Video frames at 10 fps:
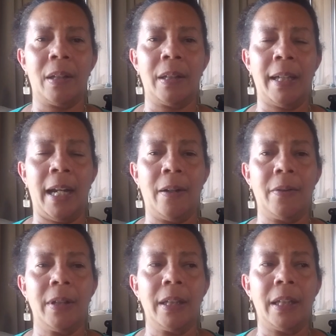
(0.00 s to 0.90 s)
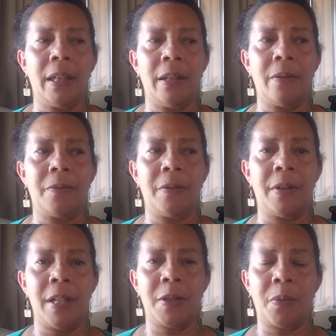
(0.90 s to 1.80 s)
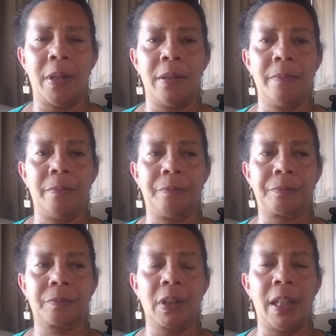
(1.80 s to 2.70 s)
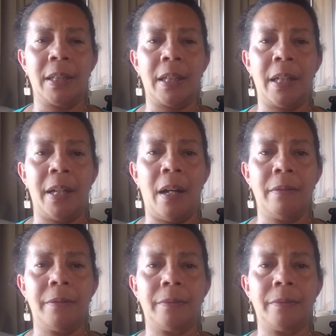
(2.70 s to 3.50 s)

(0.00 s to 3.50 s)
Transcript: Now, if this one isn't enough,